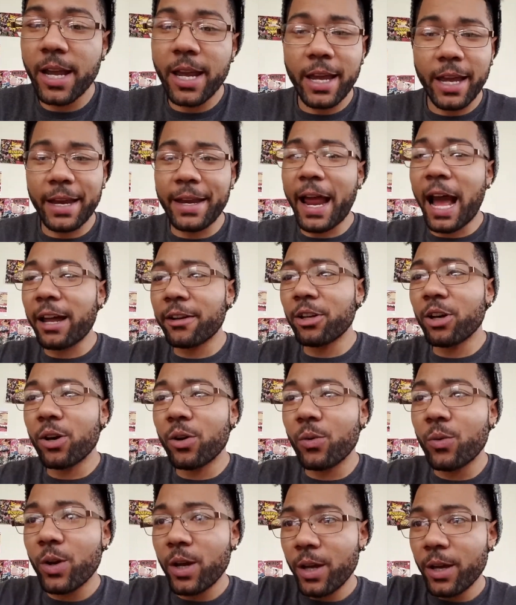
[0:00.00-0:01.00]
And not
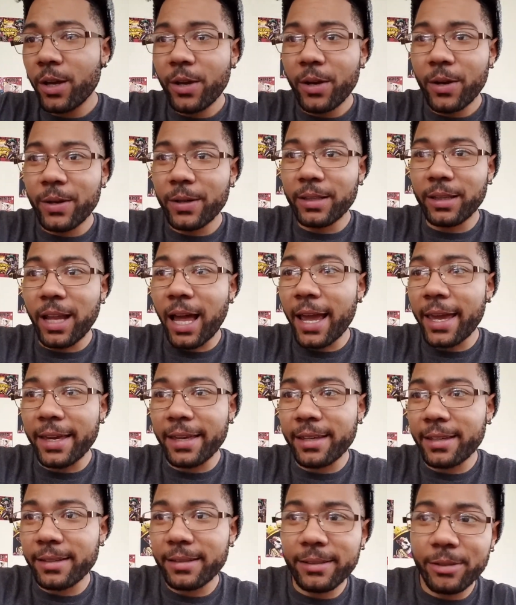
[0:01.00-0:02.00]
know, like,